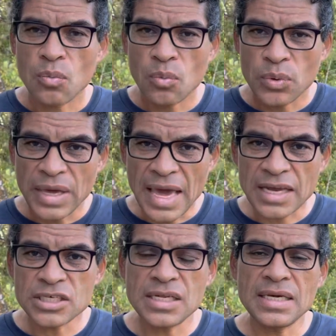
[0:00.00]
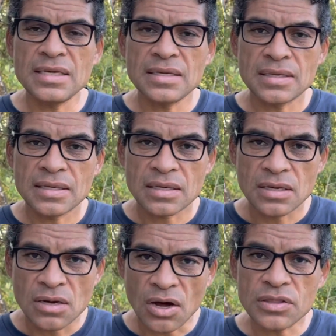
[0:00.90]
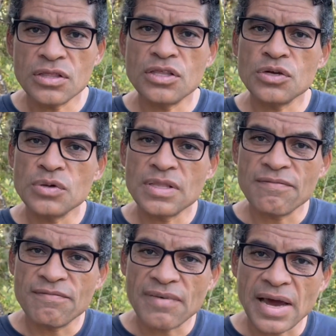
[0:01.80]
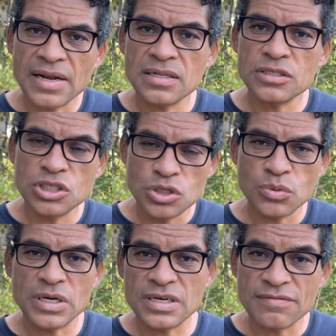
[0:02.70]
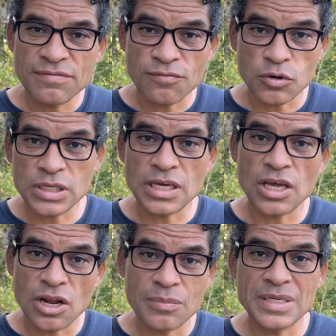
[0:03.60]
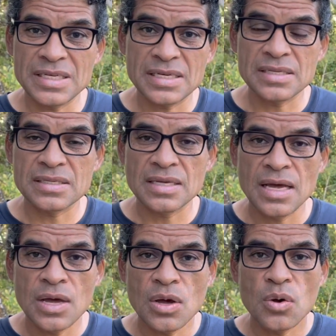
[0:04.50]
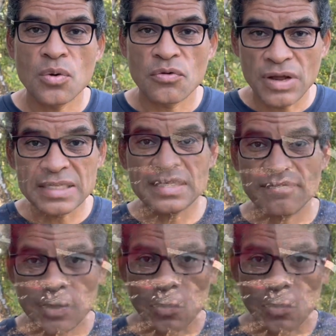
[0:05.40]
we actually got through the final 240 kilometers relatively